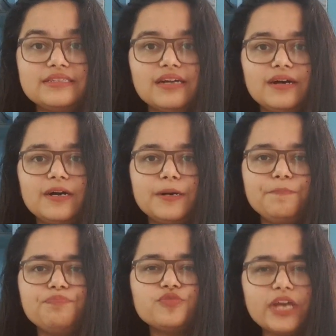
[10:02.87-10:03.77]
is
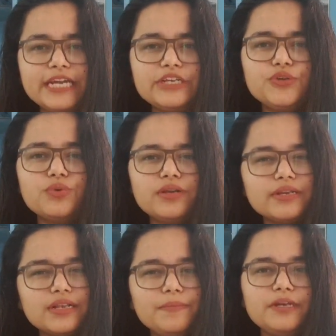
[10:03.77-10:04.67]
trying to do a
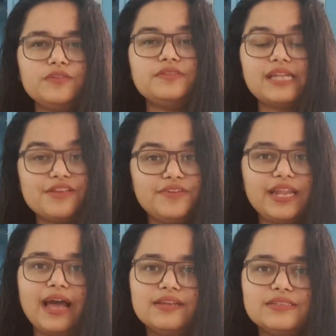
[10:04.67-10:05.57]
little bit of
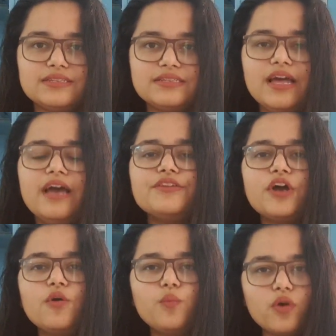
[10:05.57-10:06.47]
self-analysis.
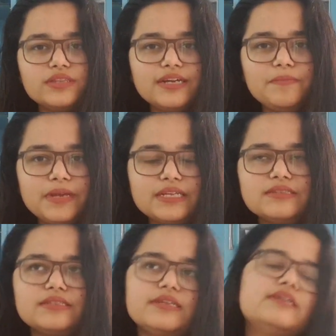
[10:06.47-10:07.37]
Now what that
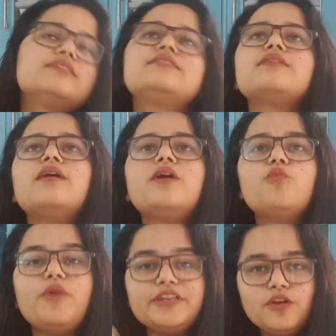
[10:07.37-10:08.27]
means is
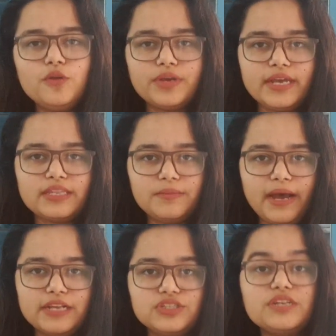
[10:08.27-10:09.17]
when you're looking at the
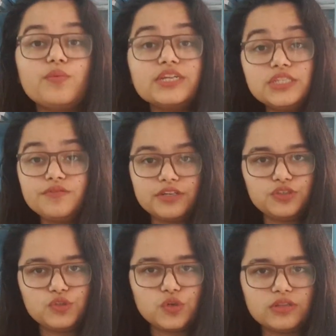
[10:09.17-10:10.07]
balance sheet, once you've
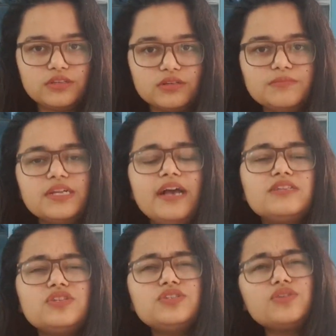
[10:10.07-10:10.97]
understood all the terms,
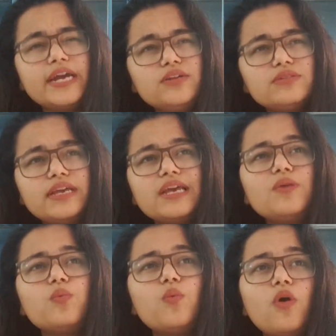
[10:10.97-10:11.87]
just try to
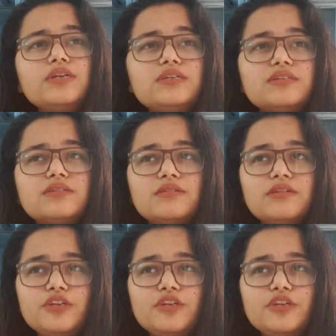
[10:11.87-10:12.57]
think what